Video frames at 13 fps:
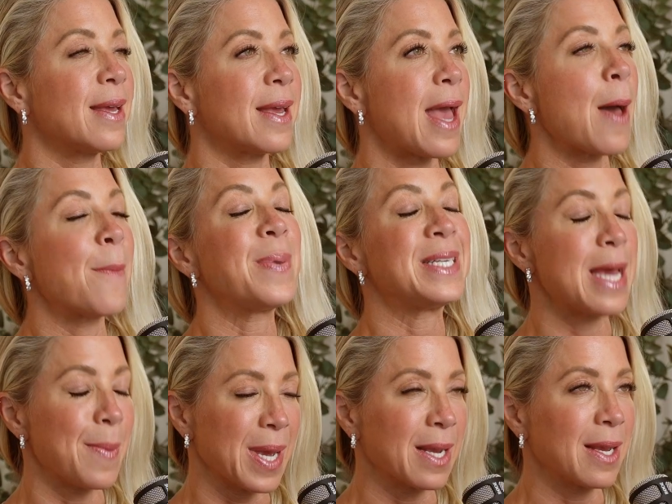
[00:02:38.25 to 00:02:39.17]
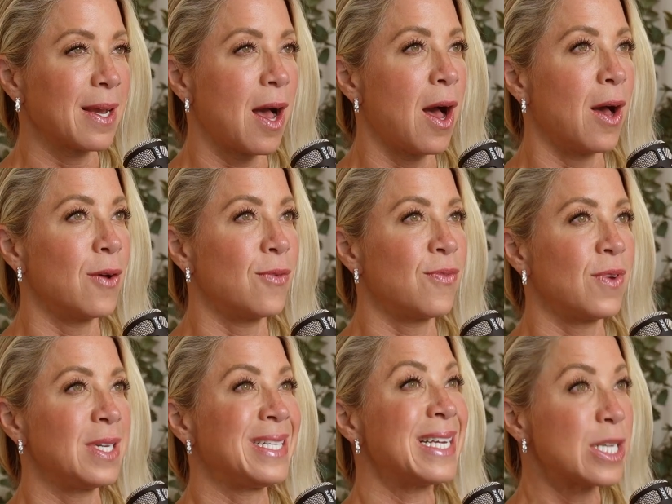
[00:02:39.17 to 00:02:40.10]
epidemic of
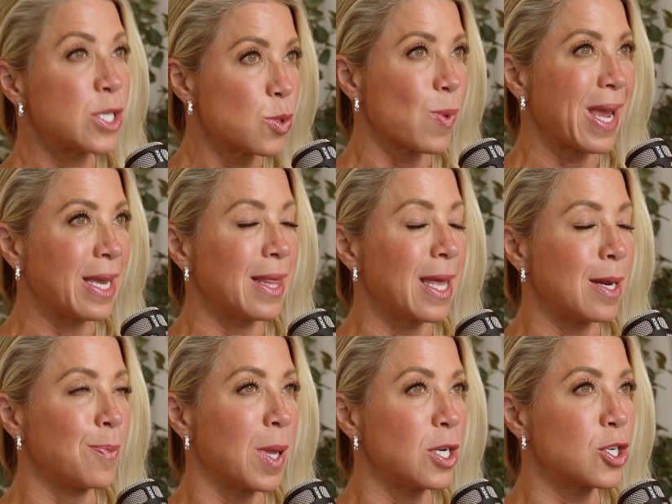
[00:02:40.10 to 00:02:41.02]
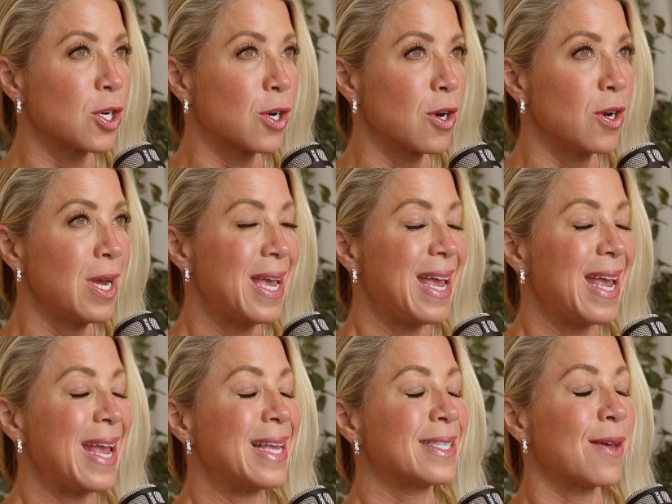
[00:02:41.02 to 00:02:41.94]
dysregulated blood sugar
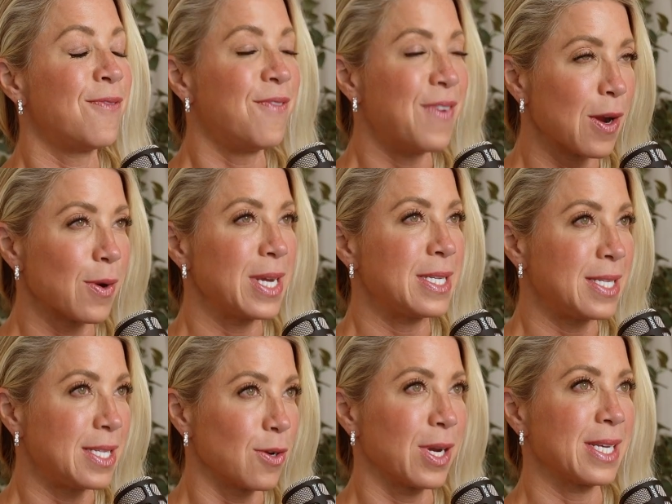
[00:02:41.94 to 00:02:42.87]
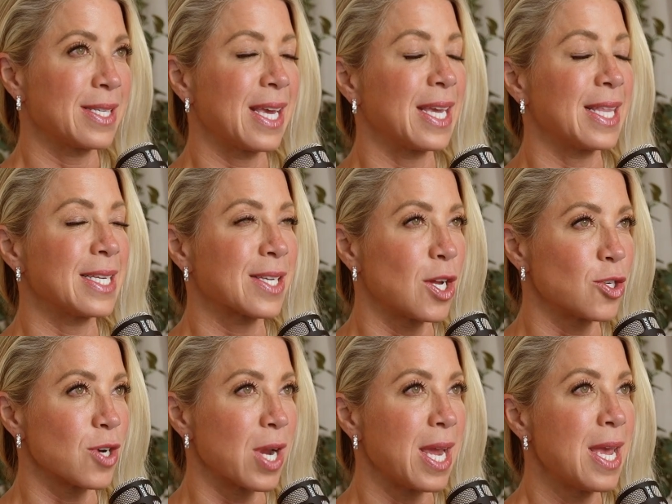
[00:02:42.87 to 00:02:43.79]
is a very serious thing in this
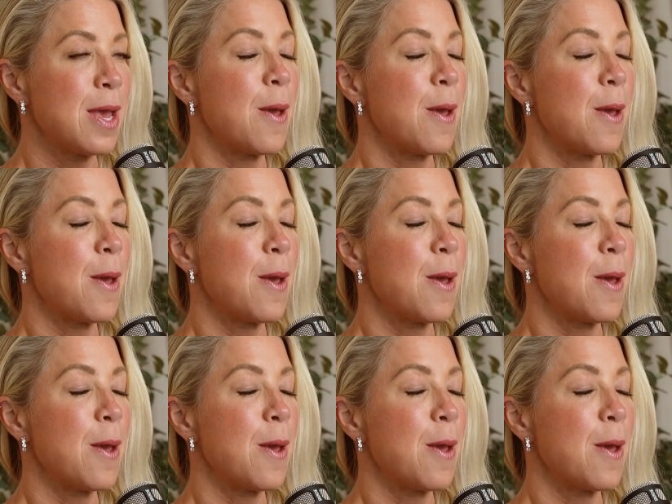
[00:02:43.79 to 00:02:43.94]
country.